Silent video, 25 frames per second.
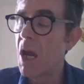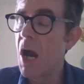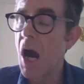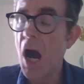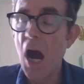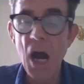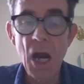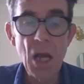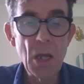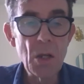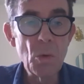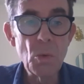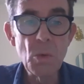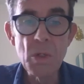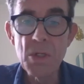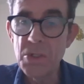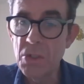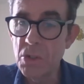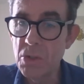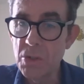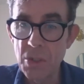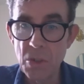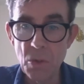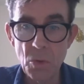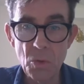I always
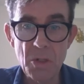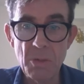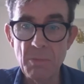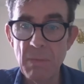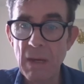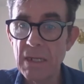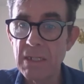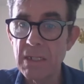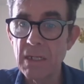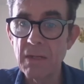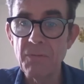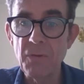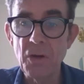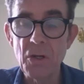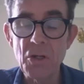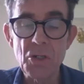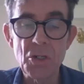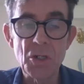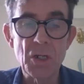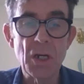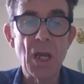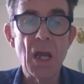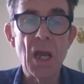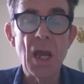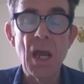use the automatic
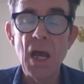function.